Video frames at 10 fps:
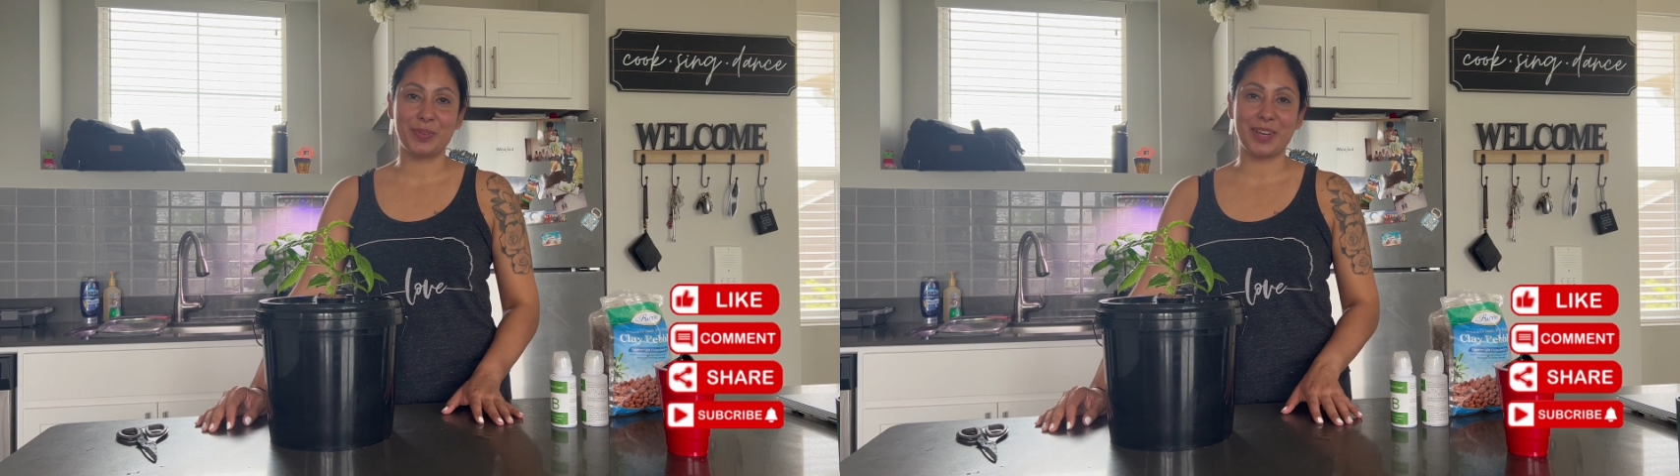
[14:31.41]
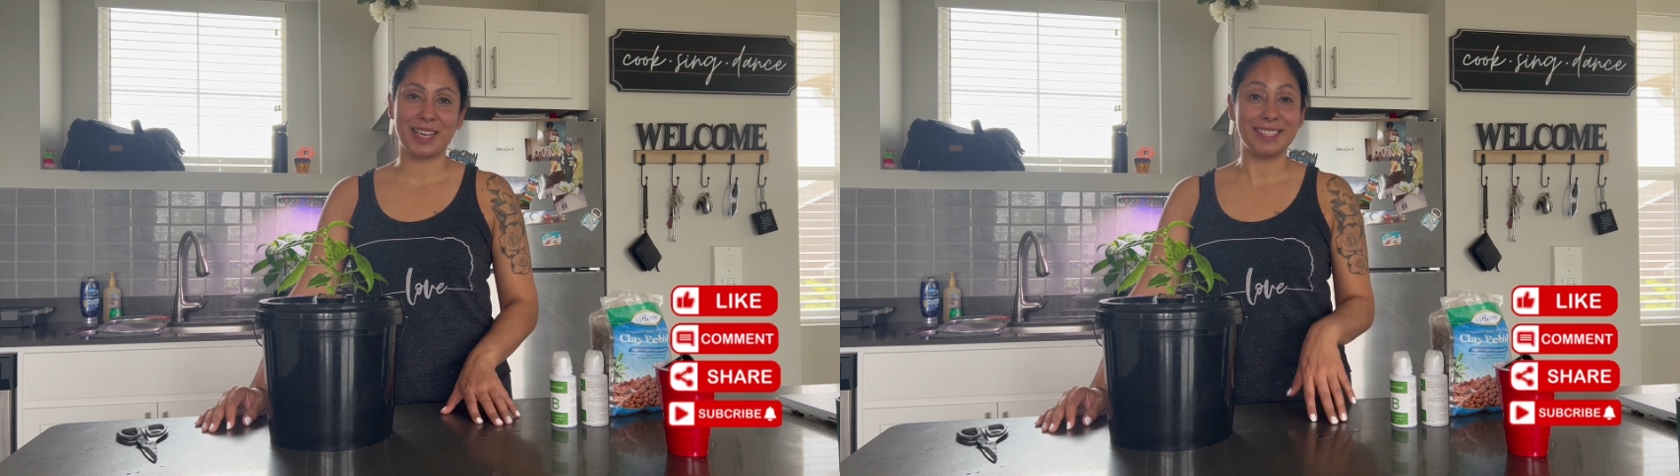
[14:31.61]

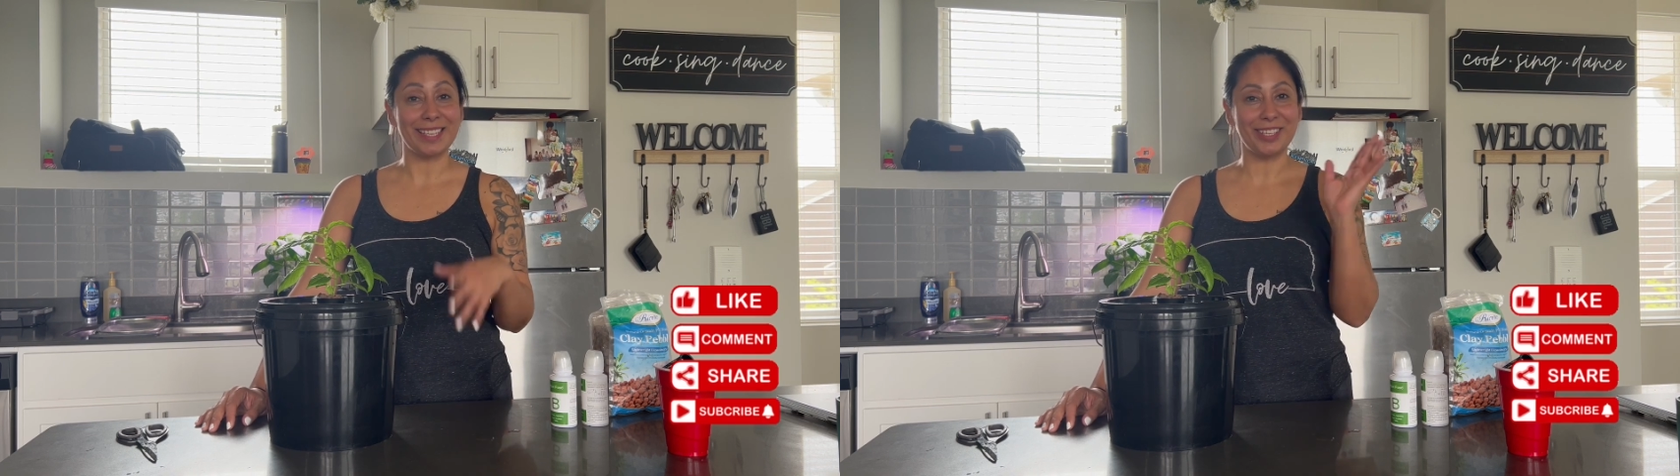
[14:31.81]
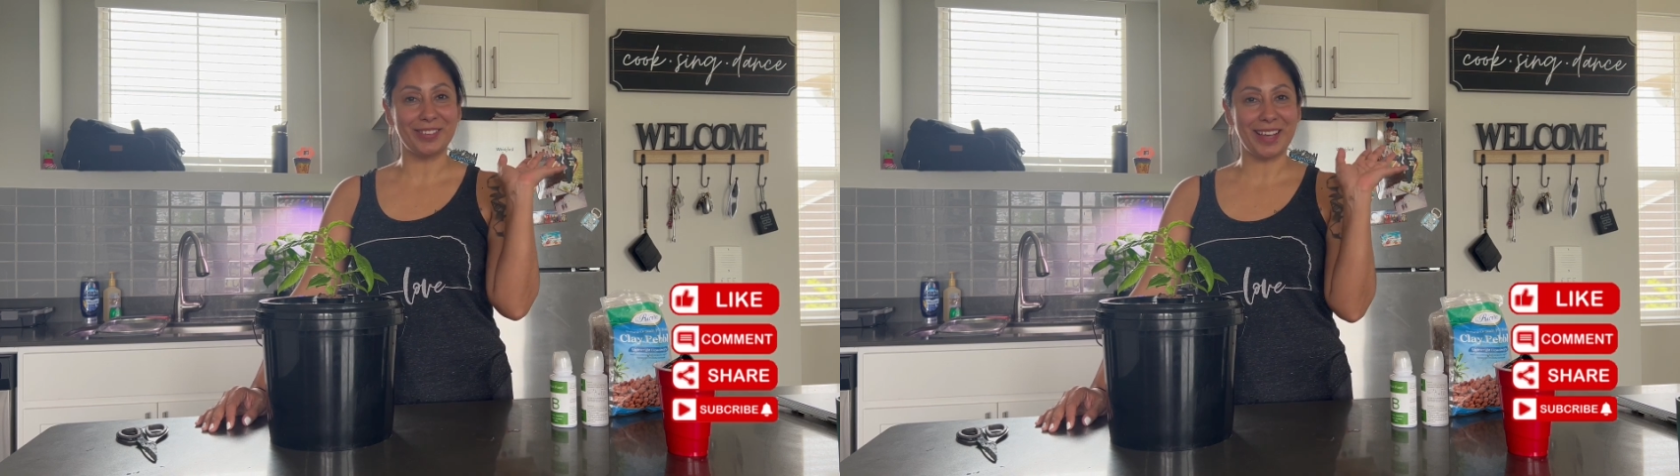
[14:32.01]
guys
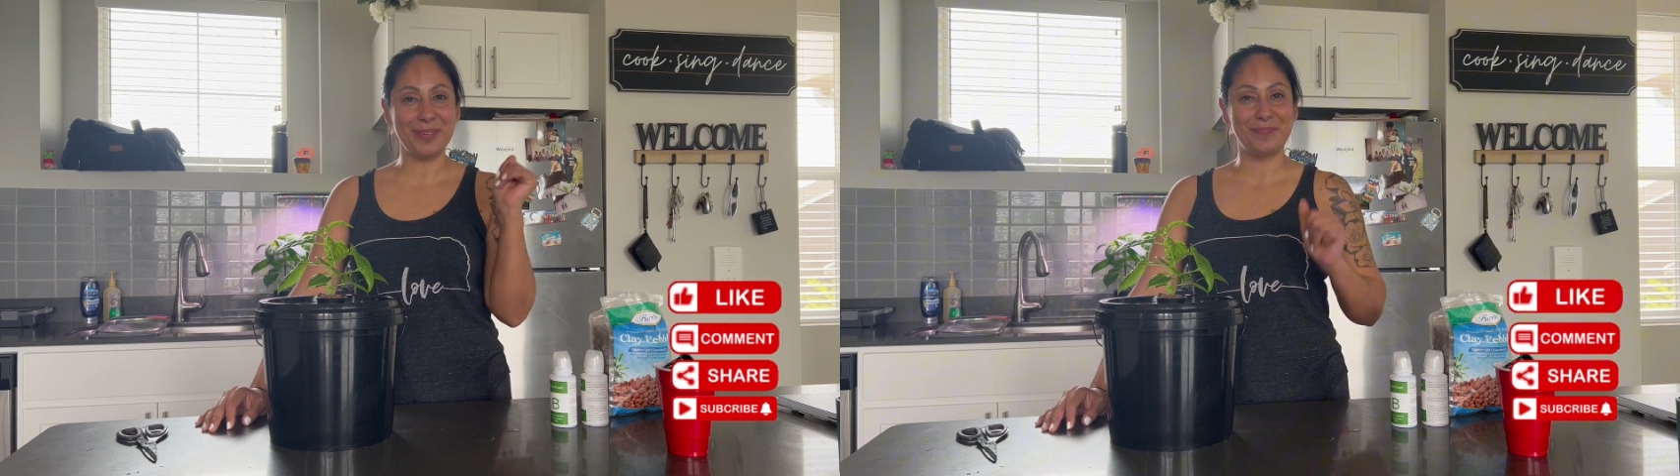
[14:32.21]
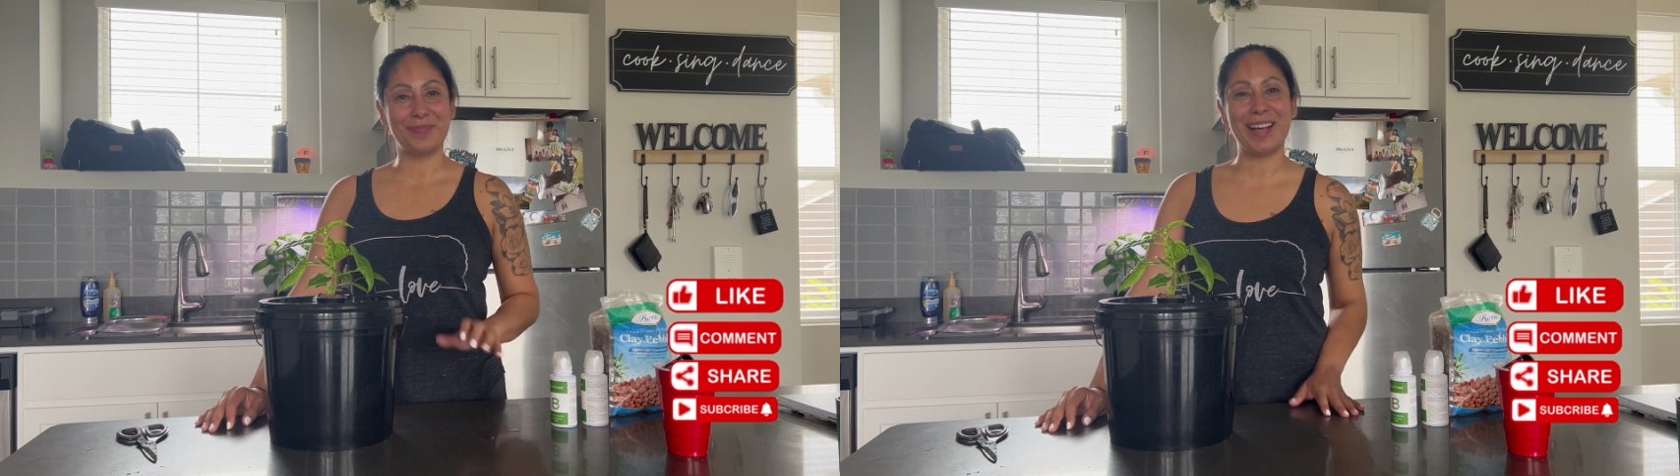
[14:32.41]
later. Okay,
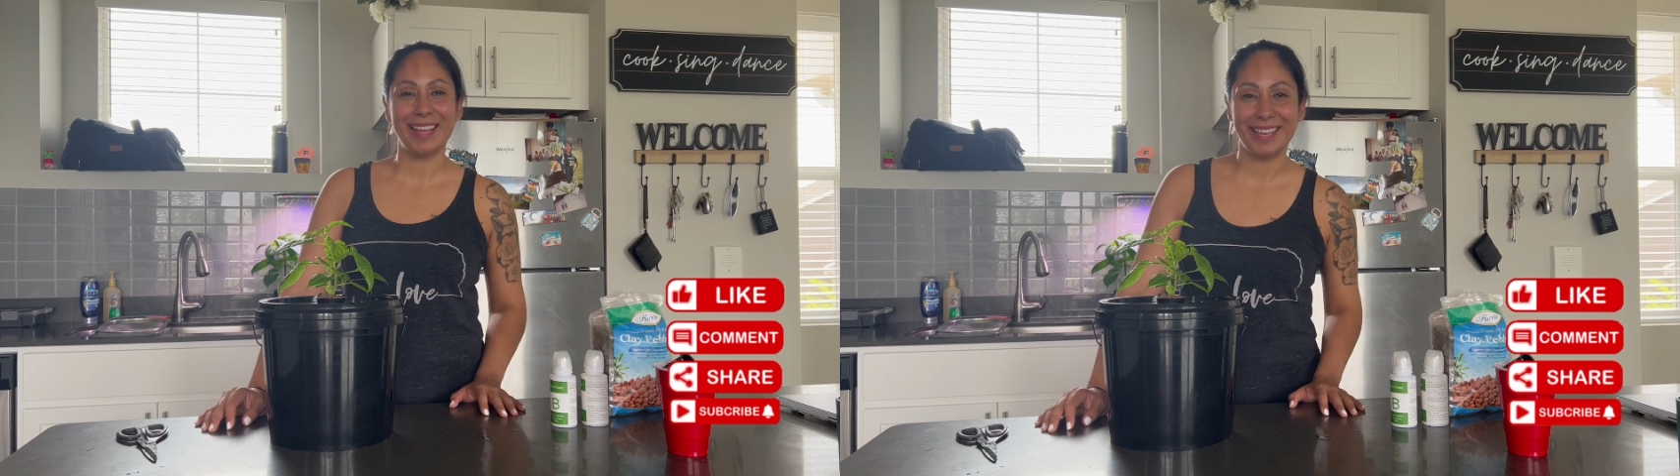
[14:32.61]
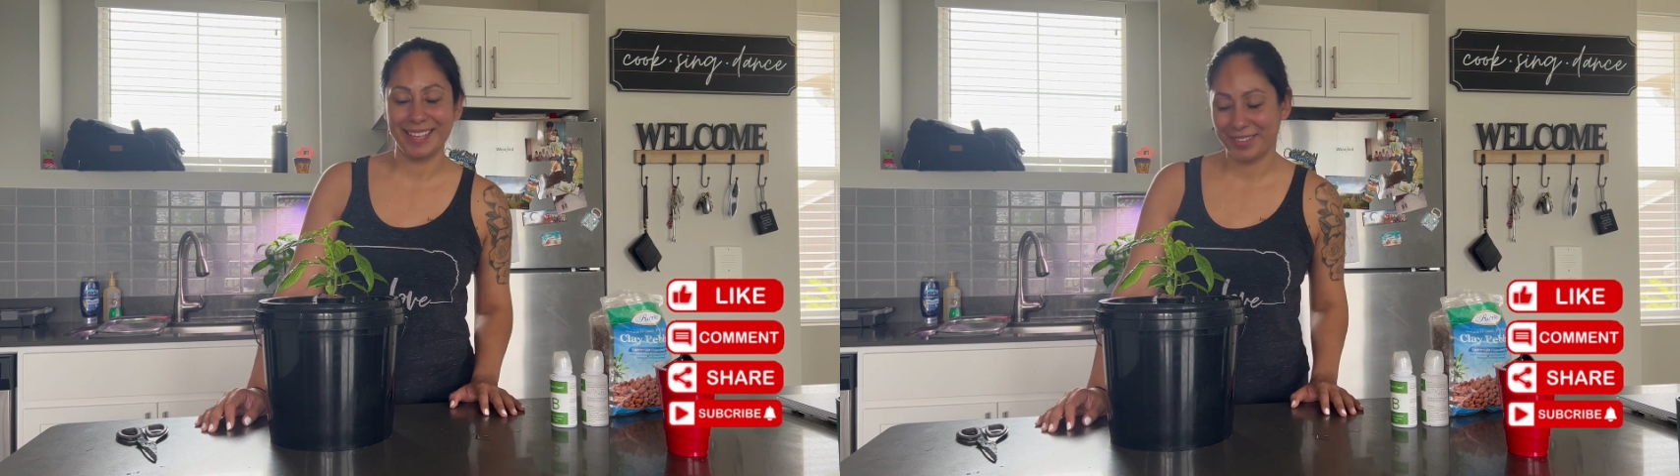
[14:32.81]

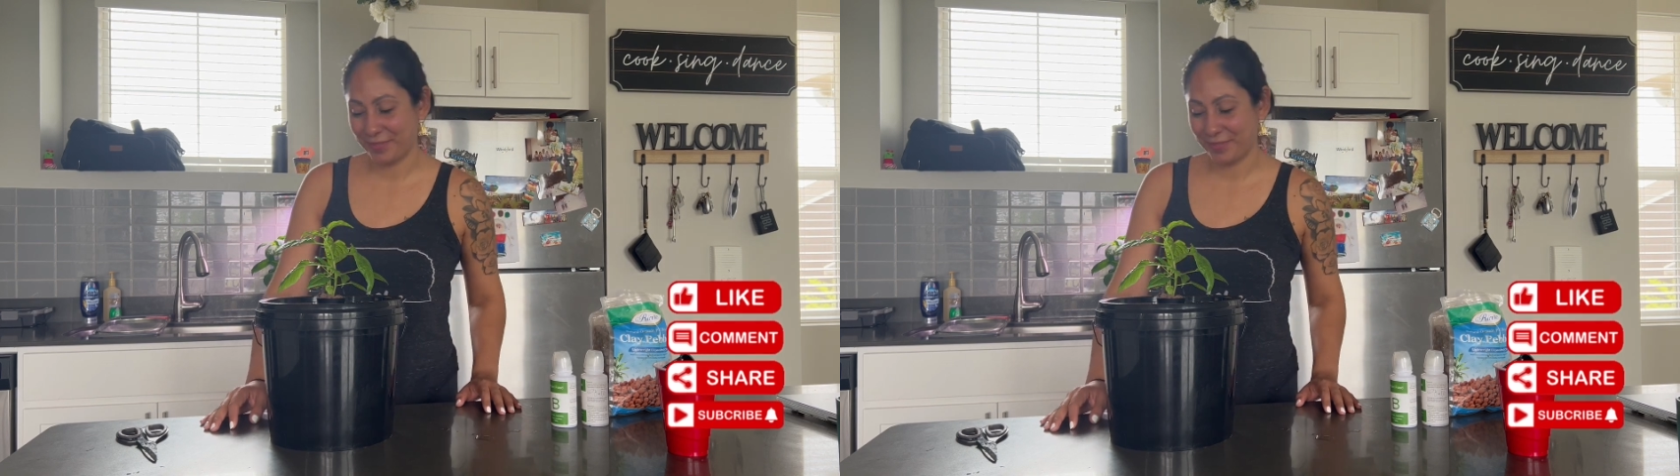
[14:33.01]
bye.